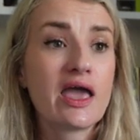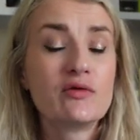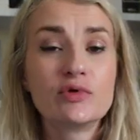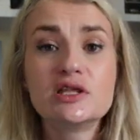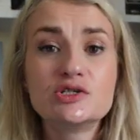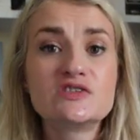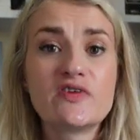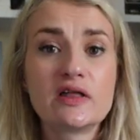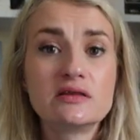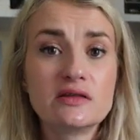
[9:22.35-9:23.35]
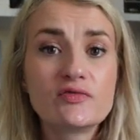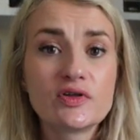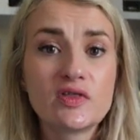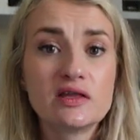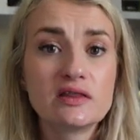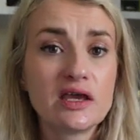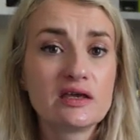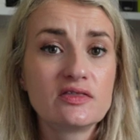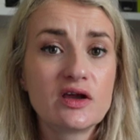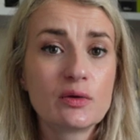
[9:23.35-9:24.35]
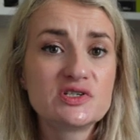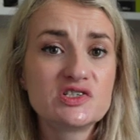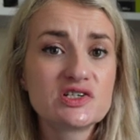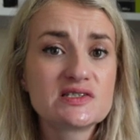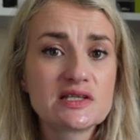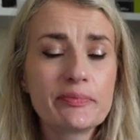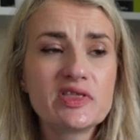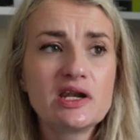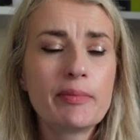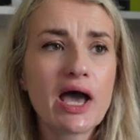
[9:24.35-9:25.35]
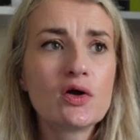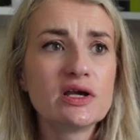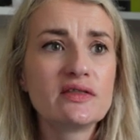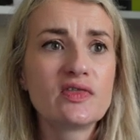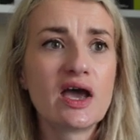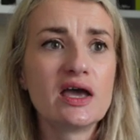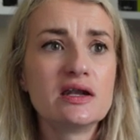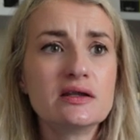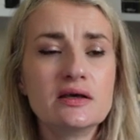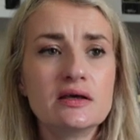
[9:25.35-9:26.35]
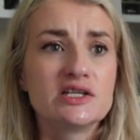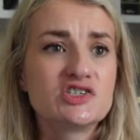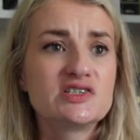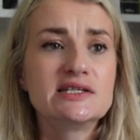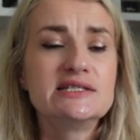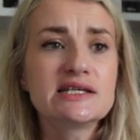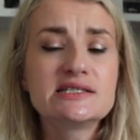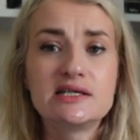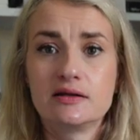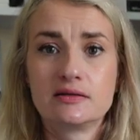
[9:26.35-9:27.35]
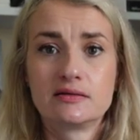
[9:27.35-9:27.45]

really just fell in love with it. Like, there was just something about it that it's just addicting.